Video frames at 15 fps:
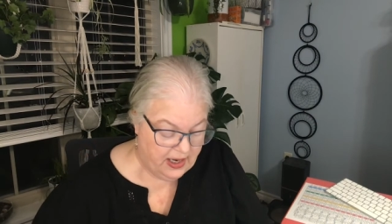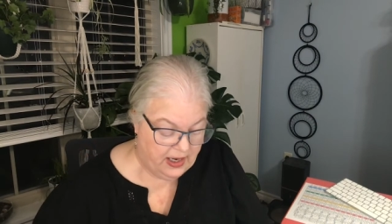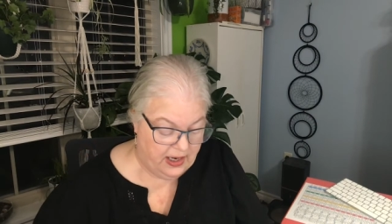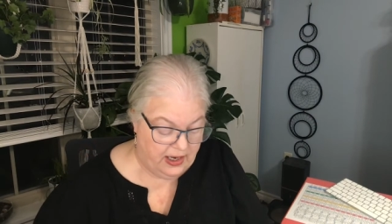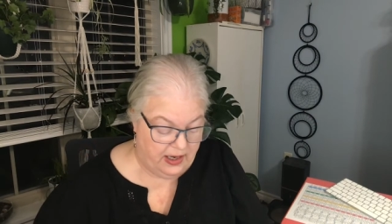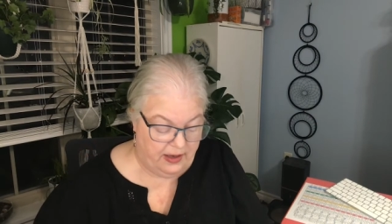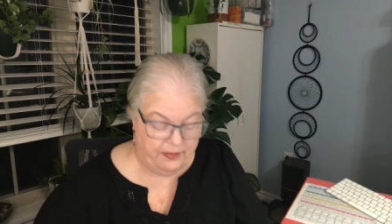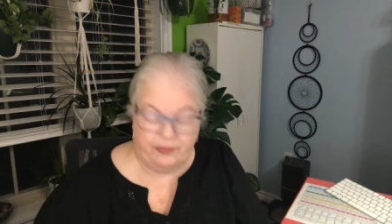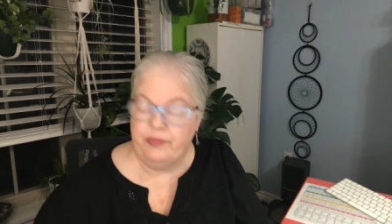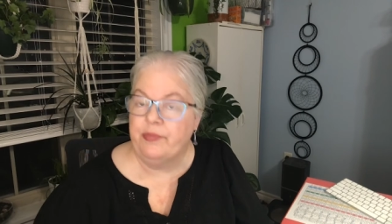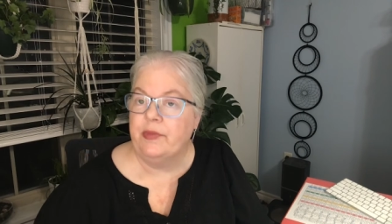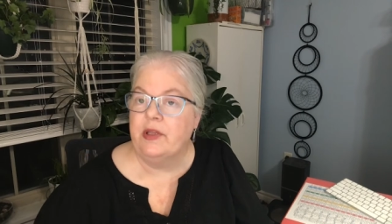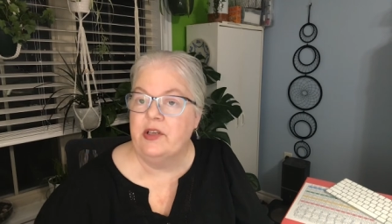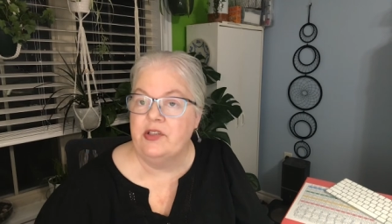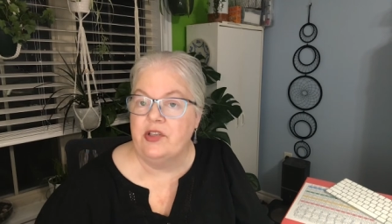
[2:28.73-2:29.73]
Uh,
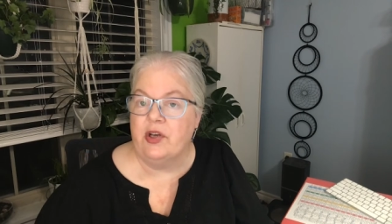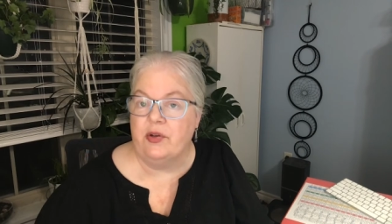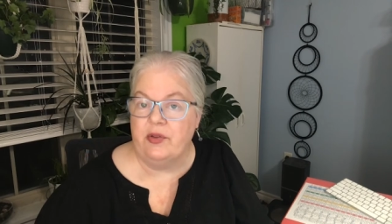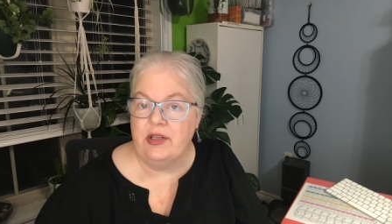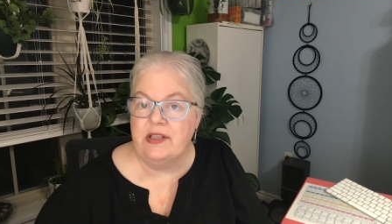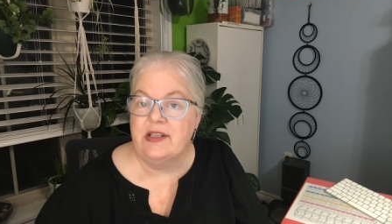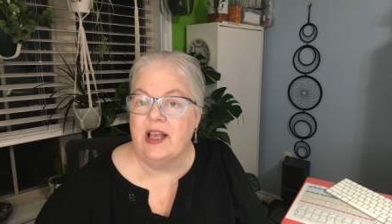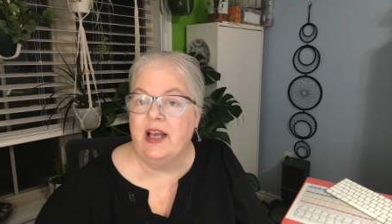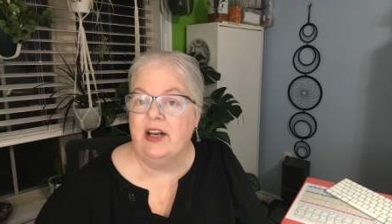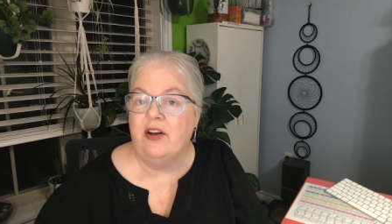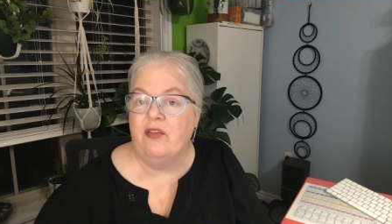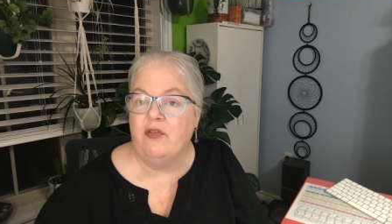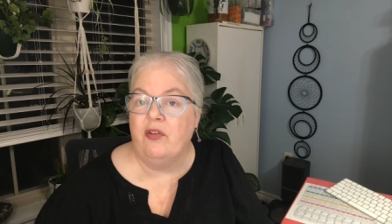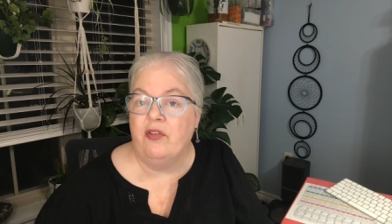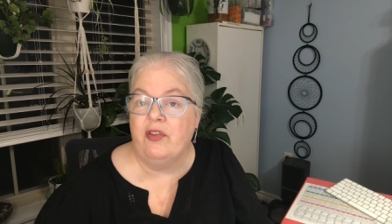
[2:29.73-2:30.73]
so these kind
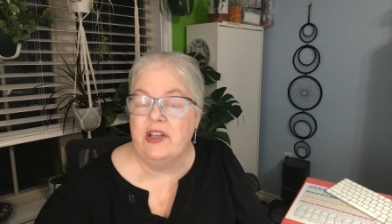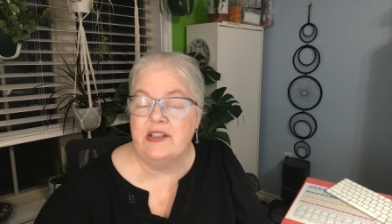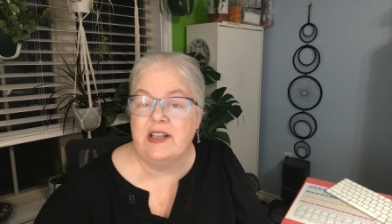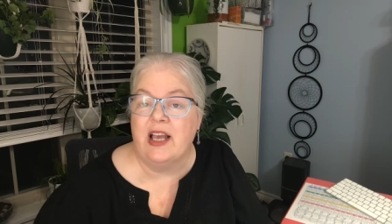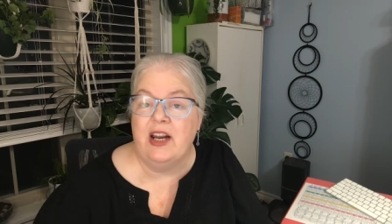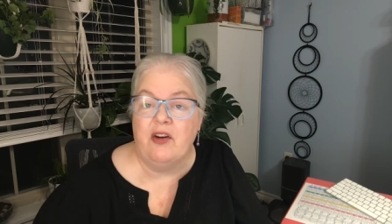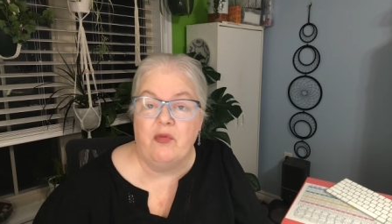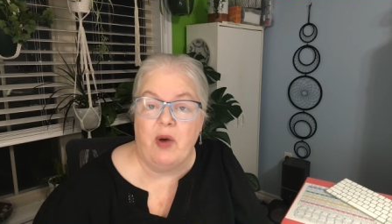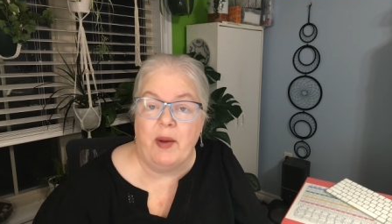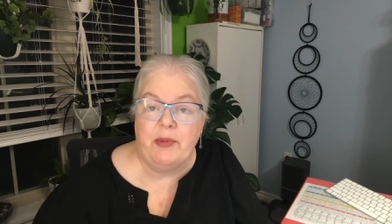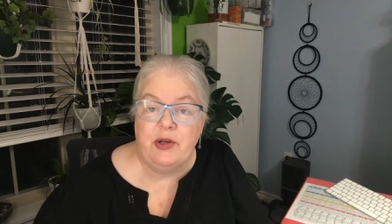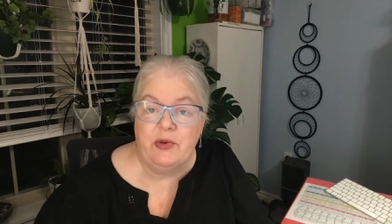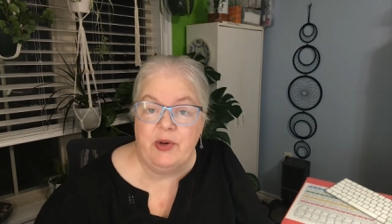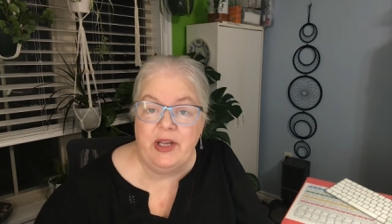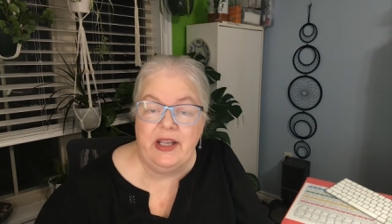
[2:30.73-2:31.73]
of this kind of
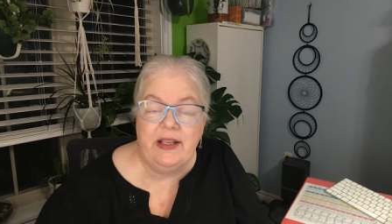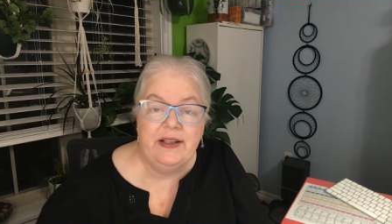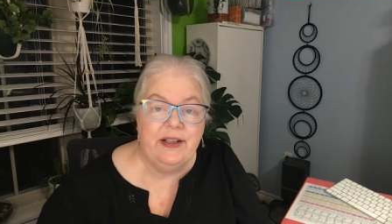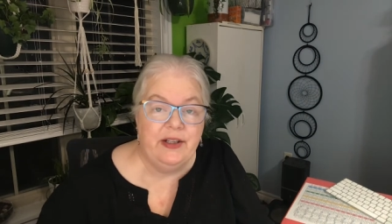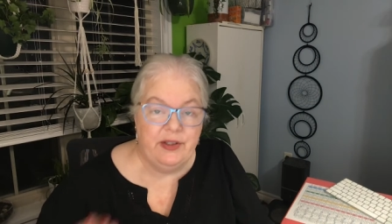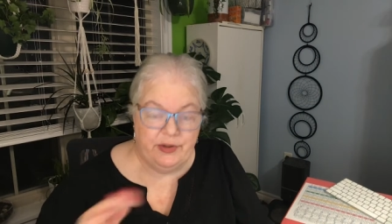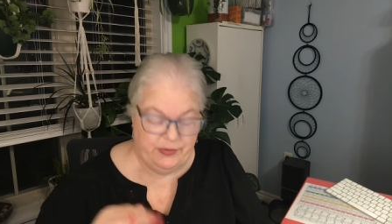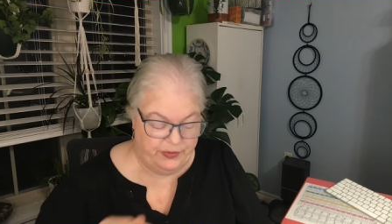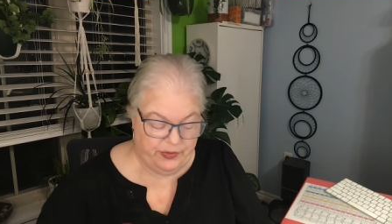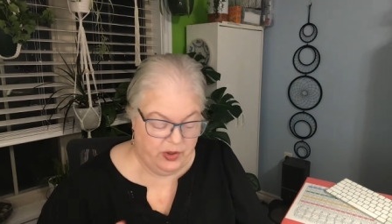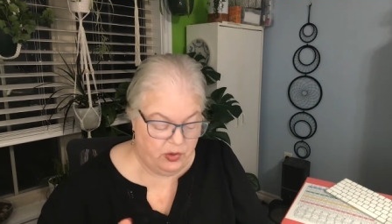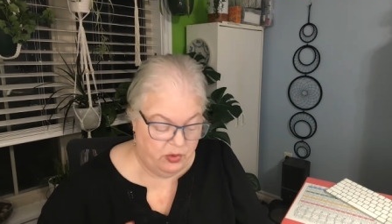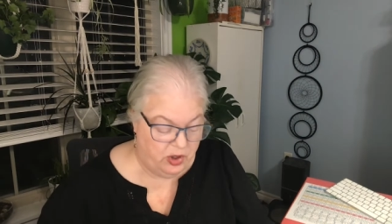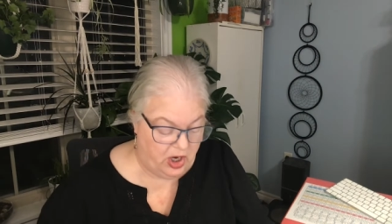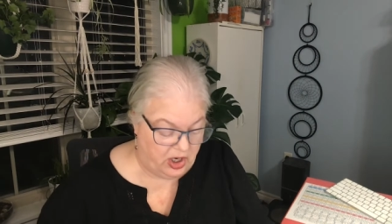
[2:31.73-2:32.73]
weaponry,
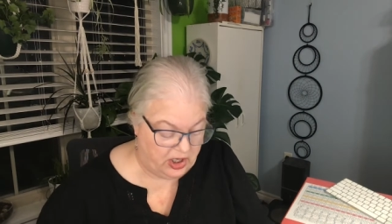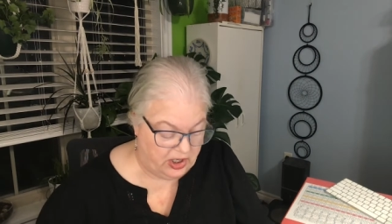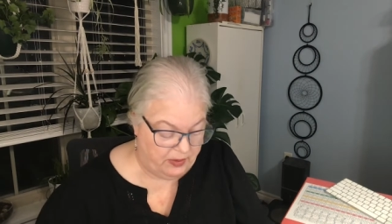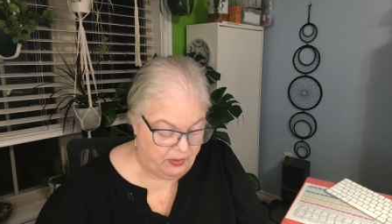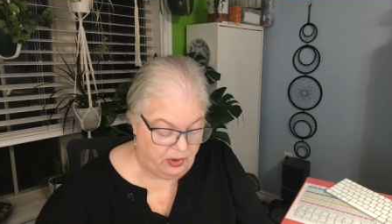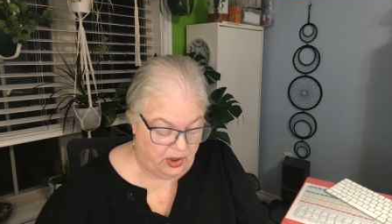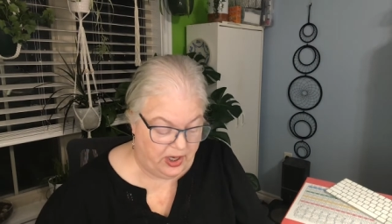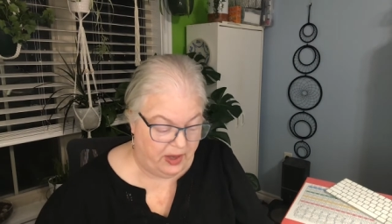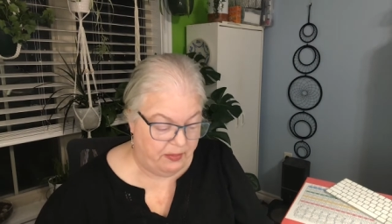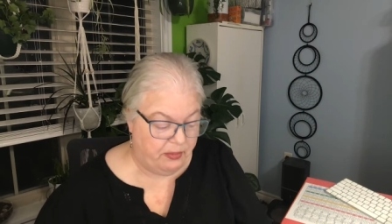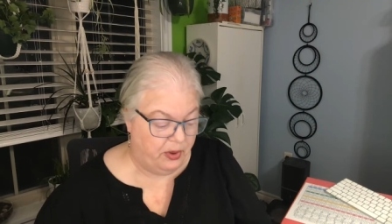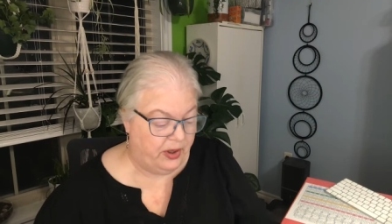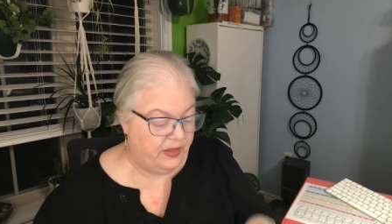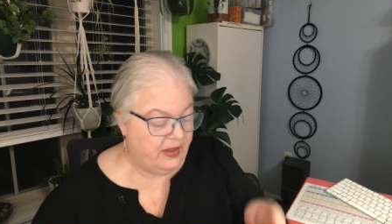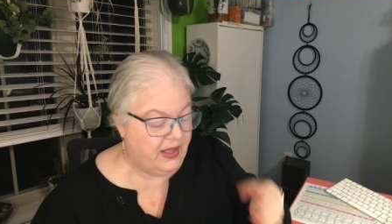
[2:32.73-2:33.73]
we're not going to put up
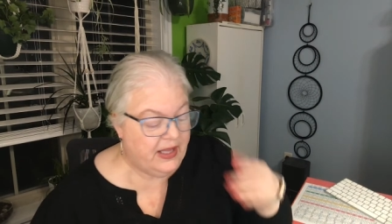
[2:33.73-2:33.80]
with.